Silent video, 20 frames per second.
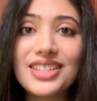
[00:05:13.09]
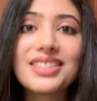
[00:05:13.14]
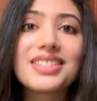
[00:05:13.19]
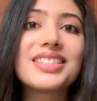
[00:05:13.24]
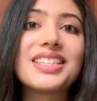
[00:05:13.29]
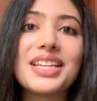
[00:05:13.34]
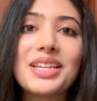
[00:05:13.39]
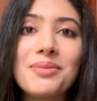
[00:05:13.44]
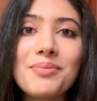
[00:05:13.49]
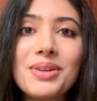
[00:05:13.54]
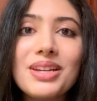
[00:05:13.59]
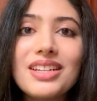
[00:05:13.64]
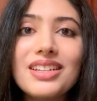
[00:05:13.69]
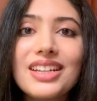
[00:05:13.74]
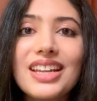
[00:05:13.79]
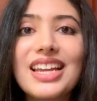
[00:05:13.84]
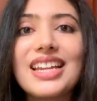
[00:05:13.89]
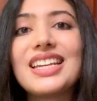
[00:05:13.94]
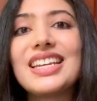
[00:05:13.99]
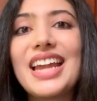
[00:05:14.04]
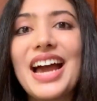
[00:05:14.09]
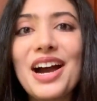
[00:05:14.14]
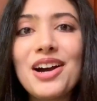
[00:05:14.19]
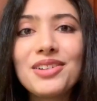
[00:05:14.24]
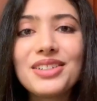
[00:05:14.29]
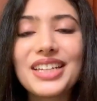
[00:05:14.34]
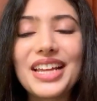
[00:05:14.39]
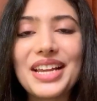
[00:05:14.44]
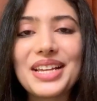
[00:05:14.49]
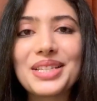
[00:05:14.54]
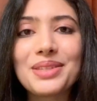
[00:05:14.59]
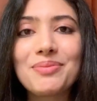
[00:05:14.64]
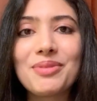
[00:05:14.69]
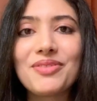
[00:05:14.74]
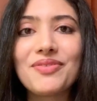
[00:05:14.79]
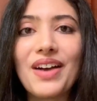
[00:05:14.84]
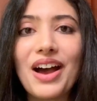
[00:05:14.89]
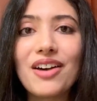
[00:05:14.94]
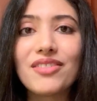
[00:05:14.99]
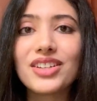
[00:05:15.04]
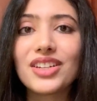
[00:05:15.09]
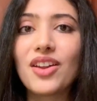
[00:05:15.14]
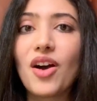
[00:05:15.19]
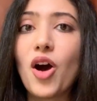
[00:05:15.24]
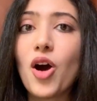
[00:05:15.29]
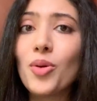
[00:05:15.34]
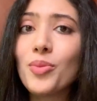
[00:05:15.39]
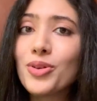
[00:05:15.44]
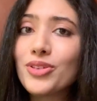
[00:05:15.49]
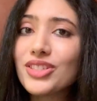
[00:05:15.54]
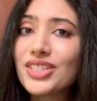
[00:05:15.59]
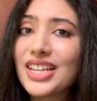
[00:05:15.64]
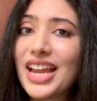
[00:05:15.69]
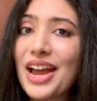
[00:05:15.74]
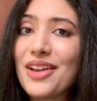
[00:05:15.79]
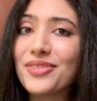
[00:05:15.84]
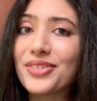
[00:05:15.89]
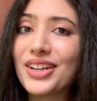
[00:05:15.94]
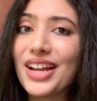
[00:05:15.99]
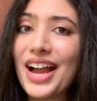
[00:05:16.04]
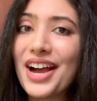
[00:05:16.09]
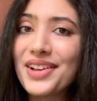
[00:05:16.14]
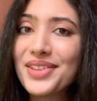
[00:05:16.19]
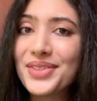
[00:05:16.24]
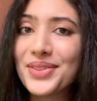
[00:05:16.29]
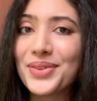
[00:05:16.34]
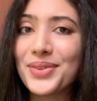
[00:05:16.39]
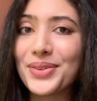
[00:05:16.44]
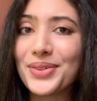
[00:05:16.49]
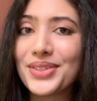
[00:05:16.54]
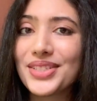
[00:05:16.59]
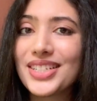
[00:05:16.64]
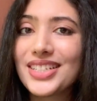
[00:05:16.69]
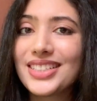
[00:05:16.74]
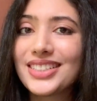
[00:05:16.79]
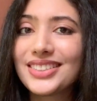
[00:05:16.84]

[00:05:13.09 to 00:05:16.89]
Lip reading: cinnamon can nowadays be found in almost every household.